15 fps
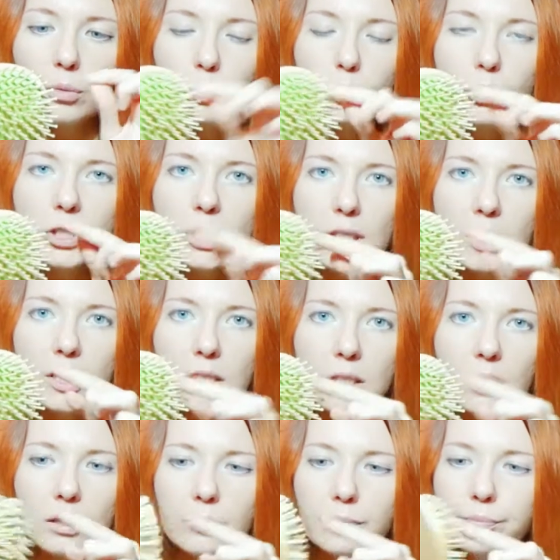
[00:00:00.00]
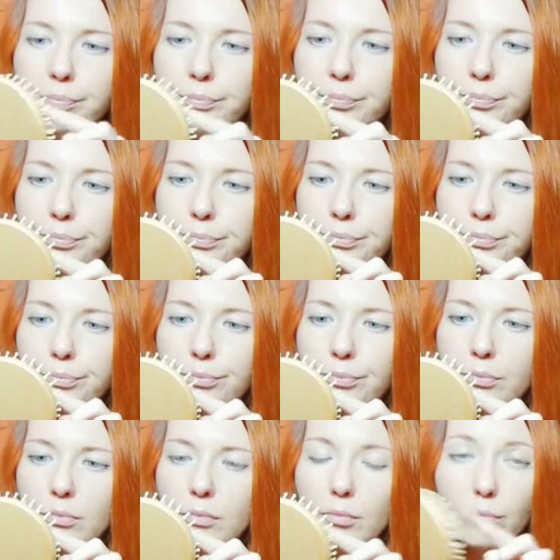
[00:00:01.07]
wooden
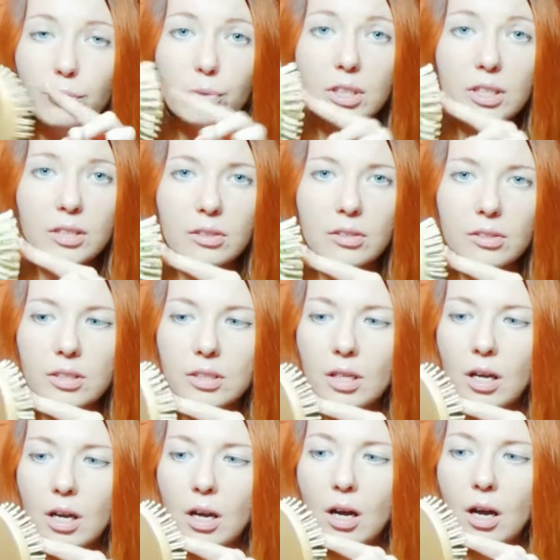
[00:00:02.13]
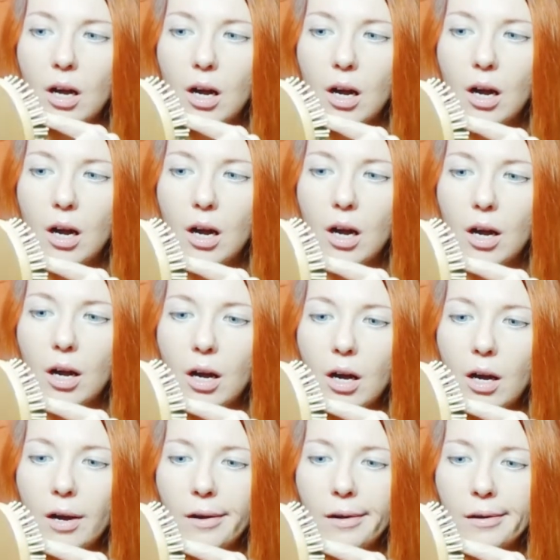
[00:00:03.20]
bristles
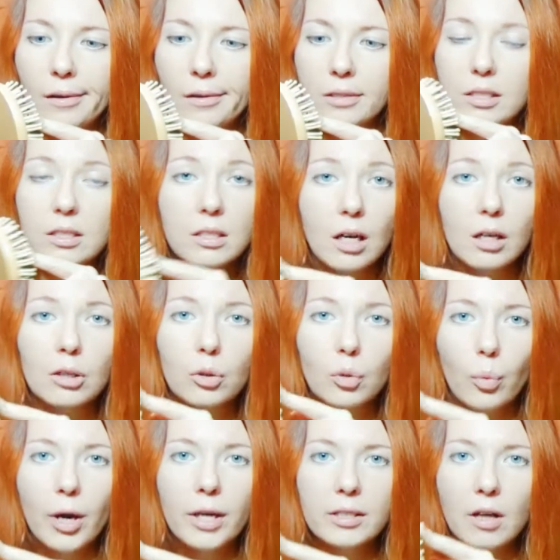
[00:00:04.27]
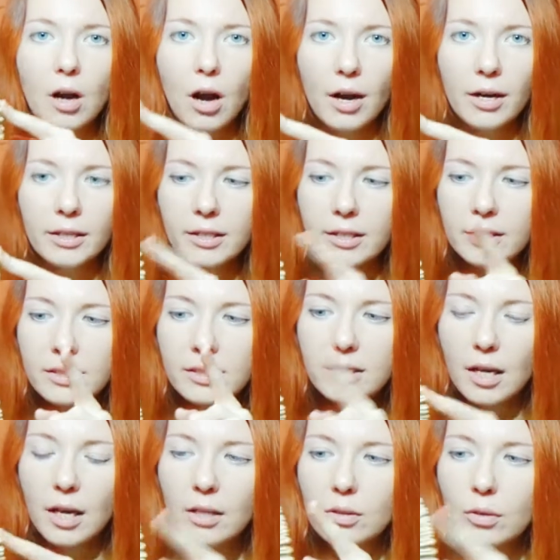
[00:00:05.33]
are stuck quite hard
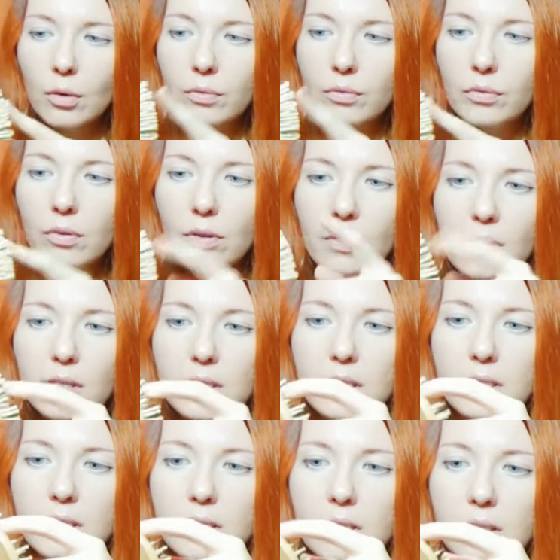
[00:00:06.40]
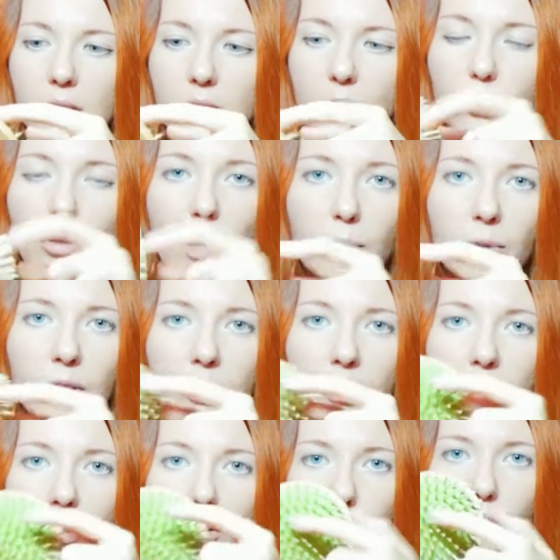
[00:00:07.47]
inside of this rubber
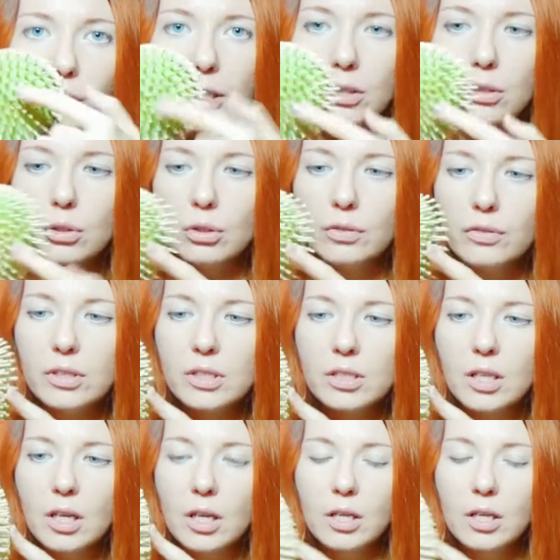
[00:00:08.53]
green surface,